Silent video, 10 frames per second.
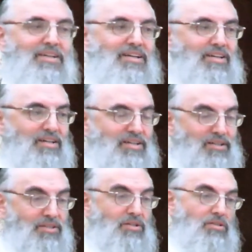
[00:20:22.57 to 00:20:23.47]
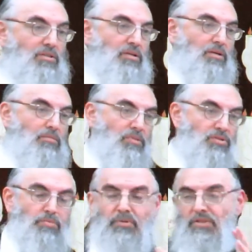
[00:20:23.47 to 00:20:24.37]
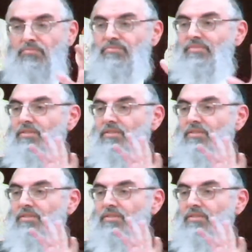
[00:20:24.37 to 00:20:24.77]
Another metropolitan